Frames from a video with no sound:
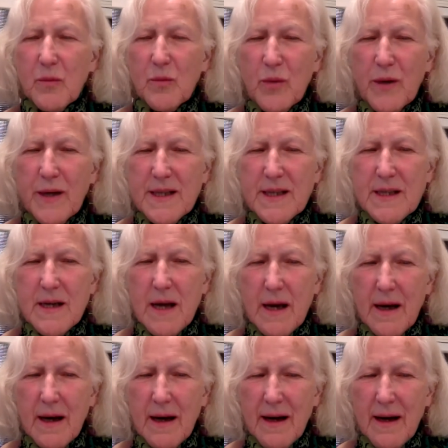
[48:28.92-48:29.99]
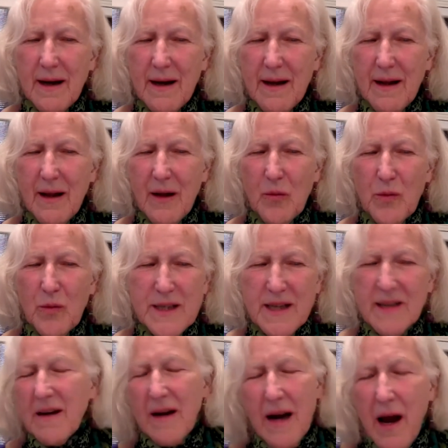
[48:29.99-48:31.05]
we uh, we
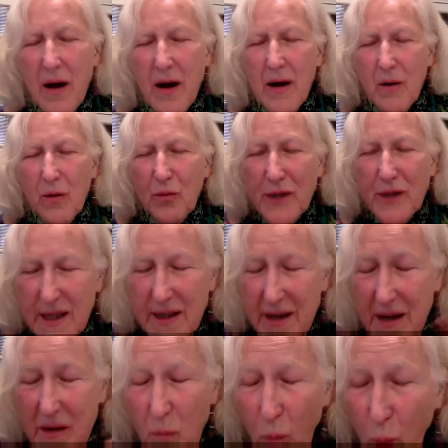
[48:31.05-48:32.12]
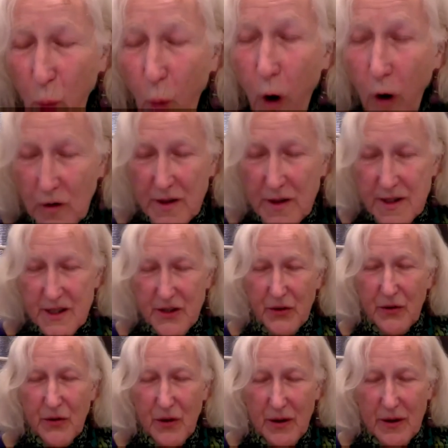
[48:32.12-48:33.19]
didn't we didn't want
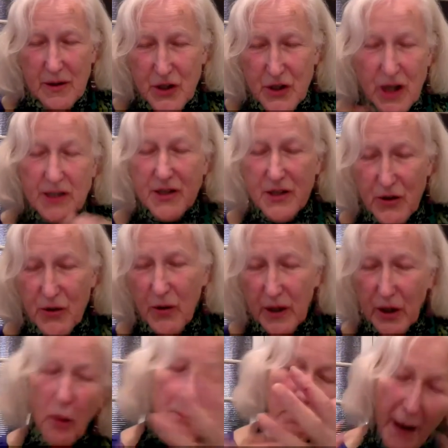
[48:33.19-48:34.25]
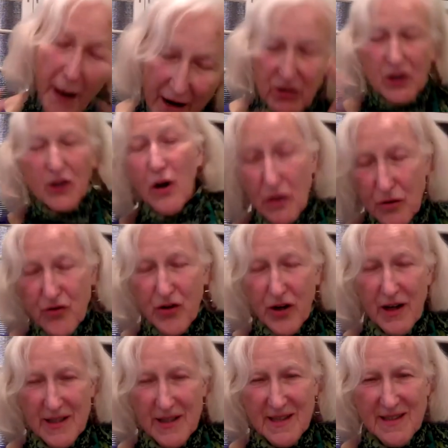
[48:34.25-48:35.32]
to just do a compare and
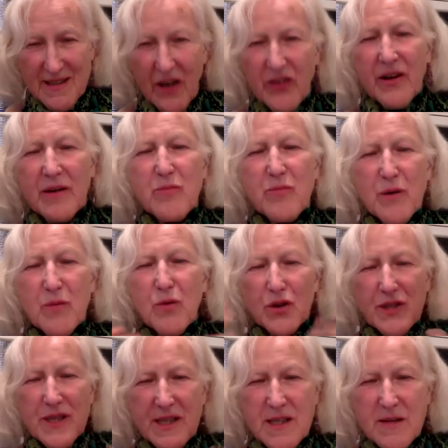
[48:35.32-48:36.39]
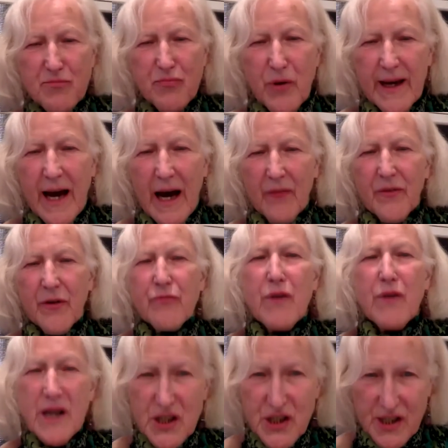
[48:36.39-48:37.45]
contrast study. We wanted to bring out the
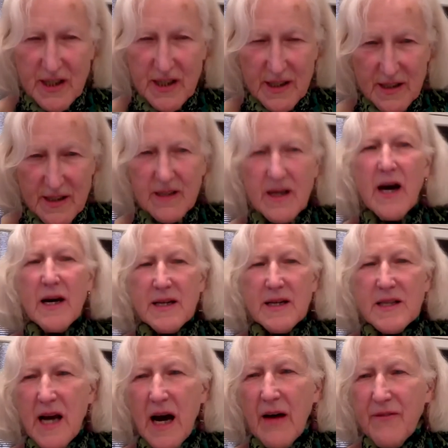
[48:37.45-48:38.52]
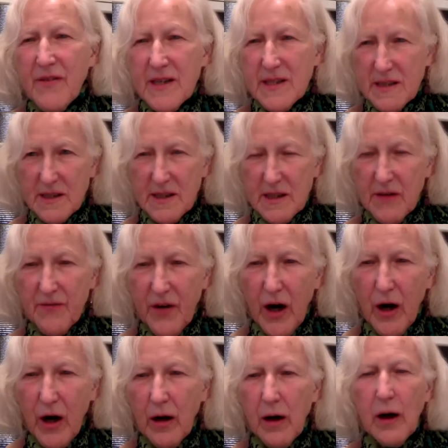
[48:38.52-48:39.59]
richness and diversity of
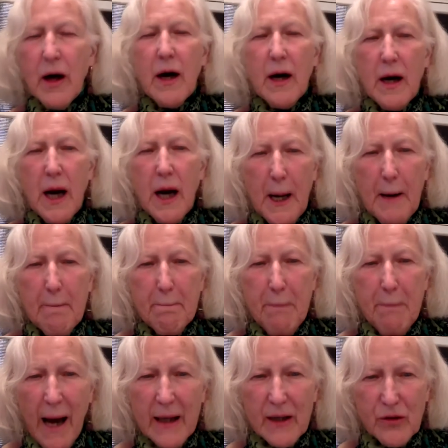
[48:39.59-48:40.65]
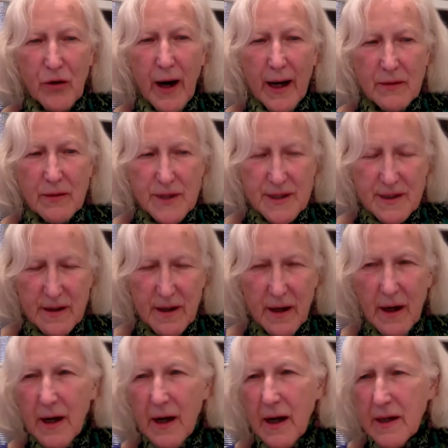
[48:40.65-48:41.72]
our uh, backgrounds.
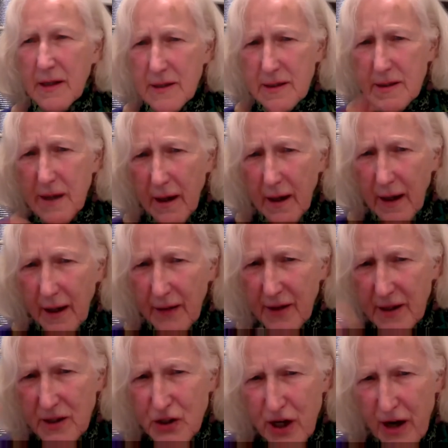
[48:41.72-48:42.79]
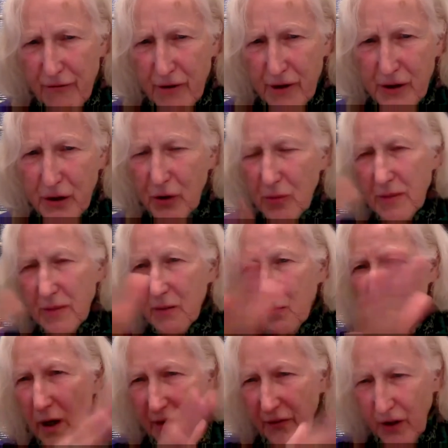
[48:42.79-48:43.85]
And uh, I think Jeffrey Newman, in
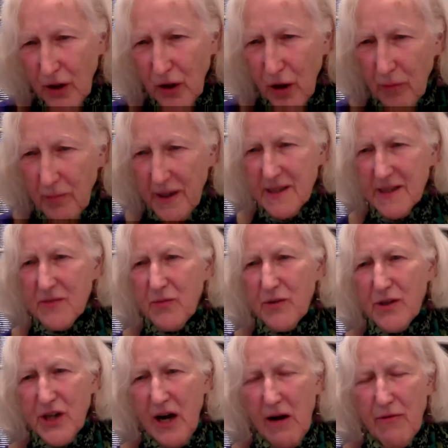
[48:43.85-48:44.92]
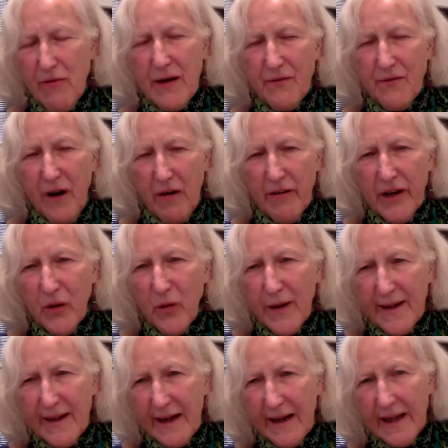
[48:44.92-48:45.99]
one of the comments, which I read very
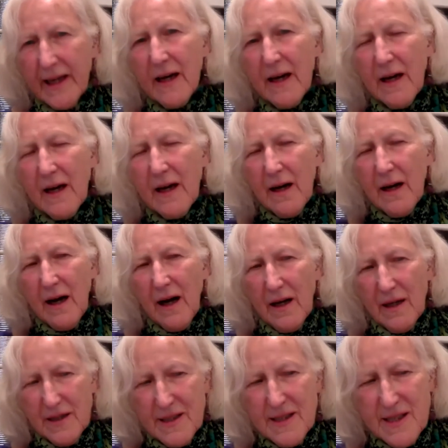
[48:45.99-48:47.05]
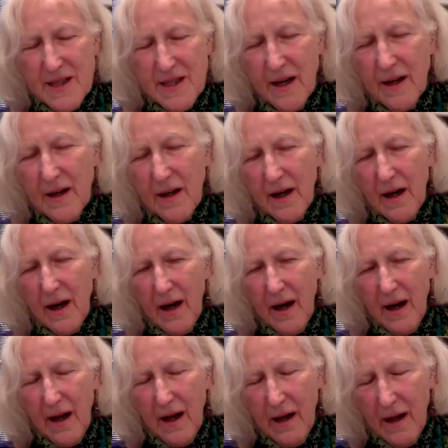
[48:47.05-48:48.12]
quickly, asked
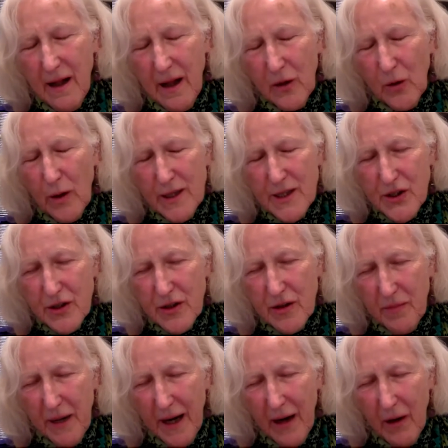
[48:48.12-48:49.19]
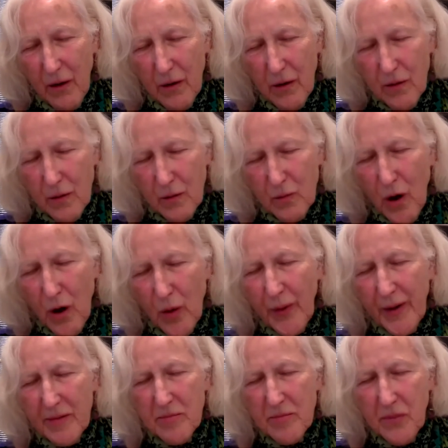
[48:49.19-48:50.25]
uh, a question about were
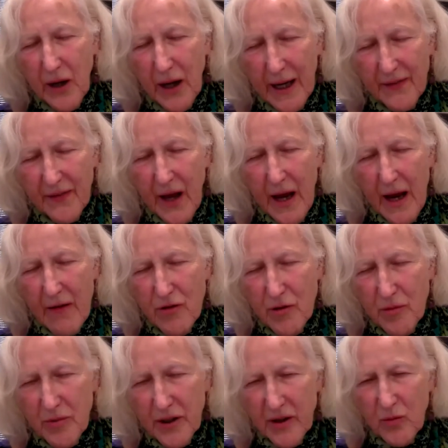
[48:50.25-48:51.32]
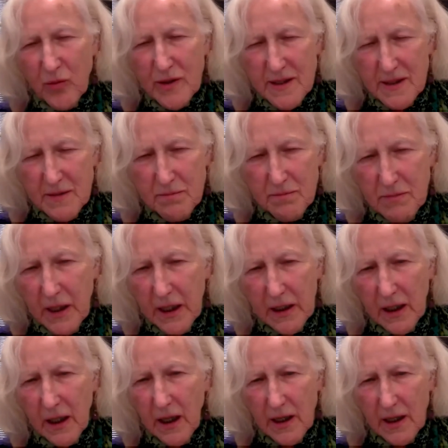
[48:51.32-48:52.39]
we implying that everybody was middle
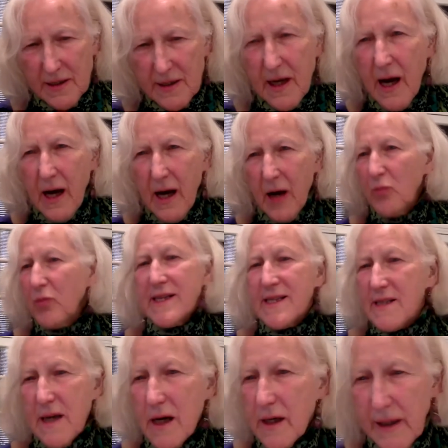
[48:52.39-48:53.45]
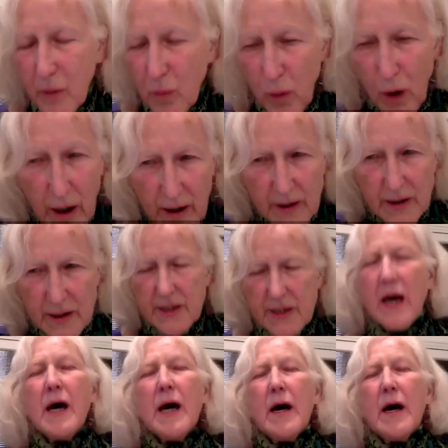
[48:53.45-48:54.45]
class? And we certainly weren't